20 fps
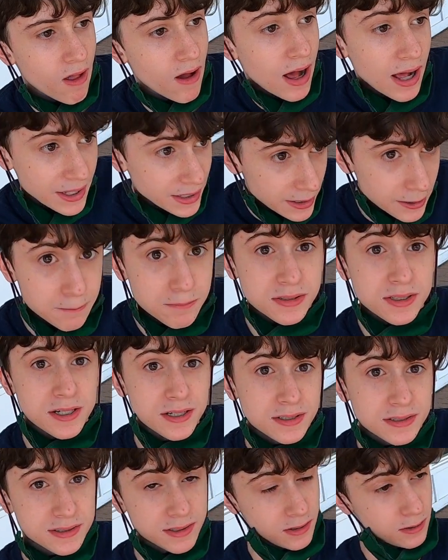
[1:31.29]
I am
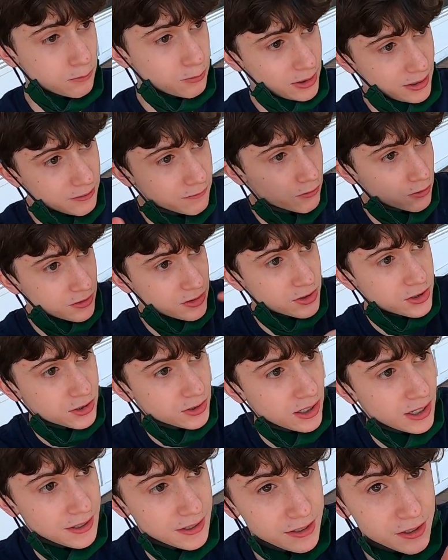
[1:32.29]
gonna celebrate 4th of
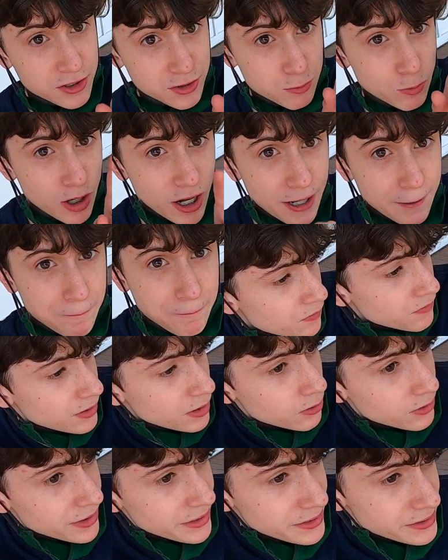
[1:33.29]
July. Here's why.
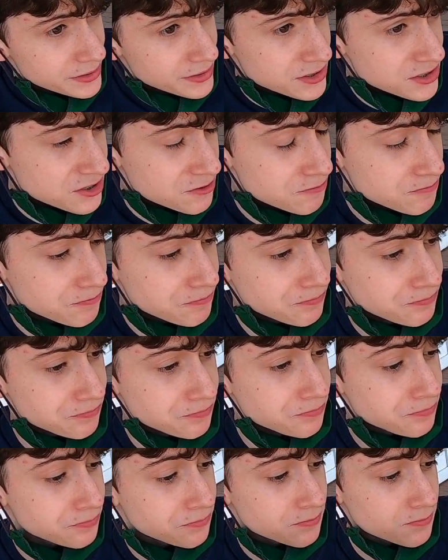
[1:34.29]
There is
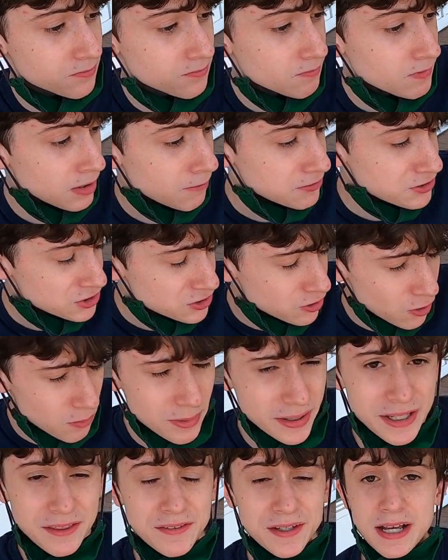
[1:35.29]
so
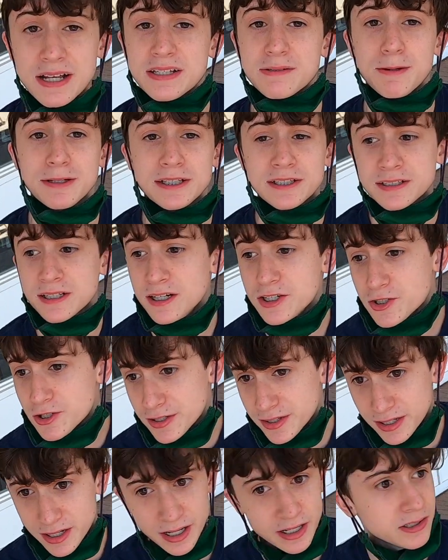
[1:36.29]
many things about this country
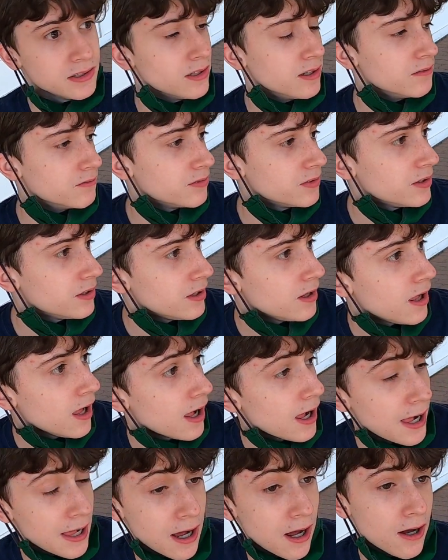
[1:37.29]
that I love.
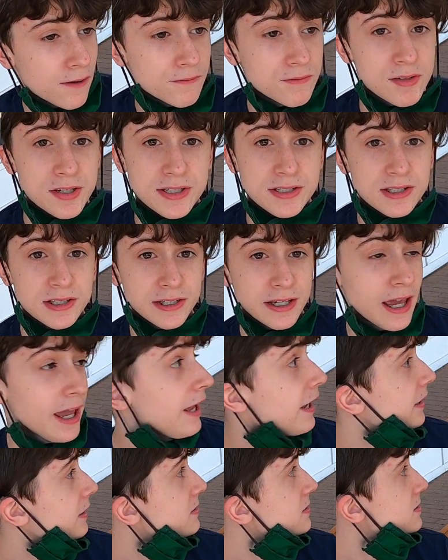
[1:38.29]
I obviously
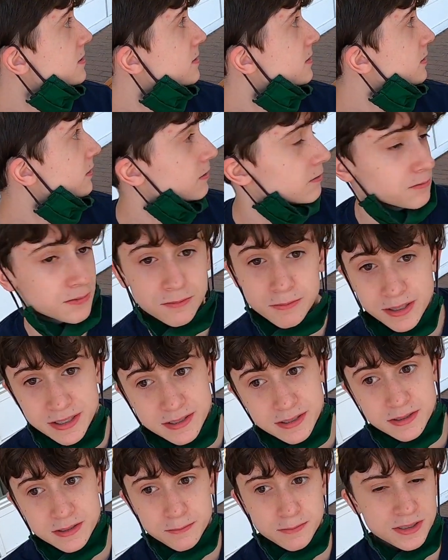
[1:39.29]
hate, you know, the
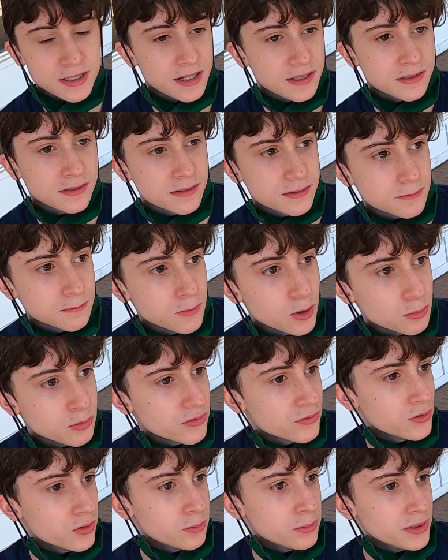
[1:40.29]
racism, sexism,
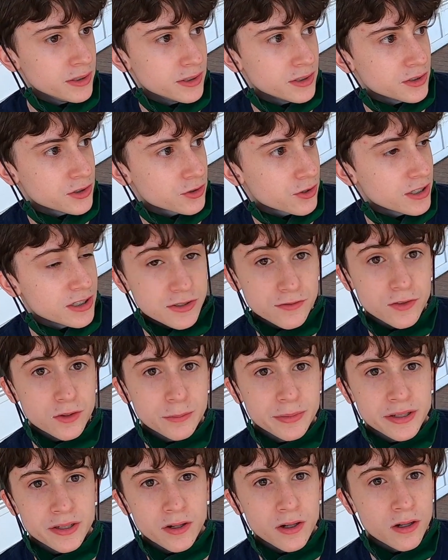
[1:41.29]
homophobia,
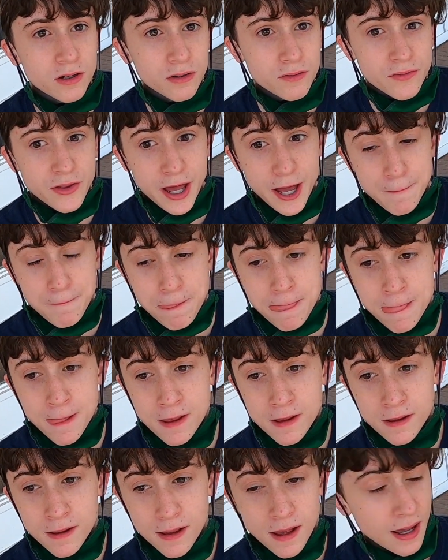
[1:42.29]
transphobia, all that.
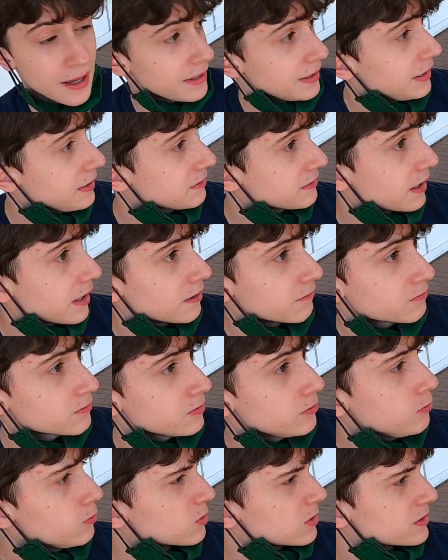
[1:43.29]
I hate that,
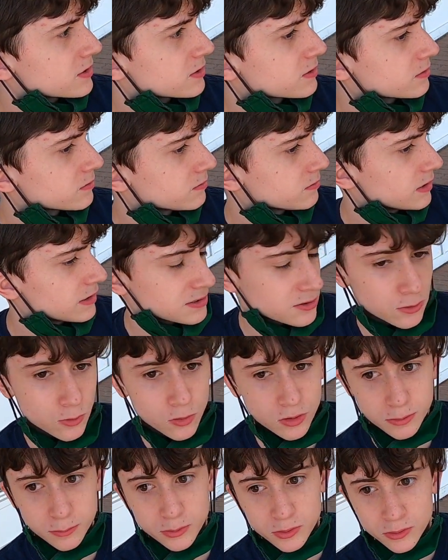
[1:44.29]
of course. That's
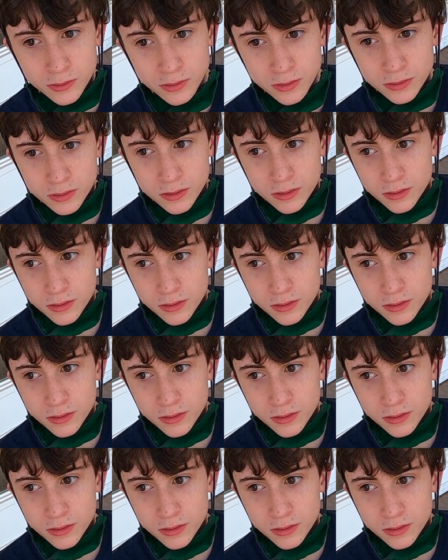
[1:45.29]
horrible.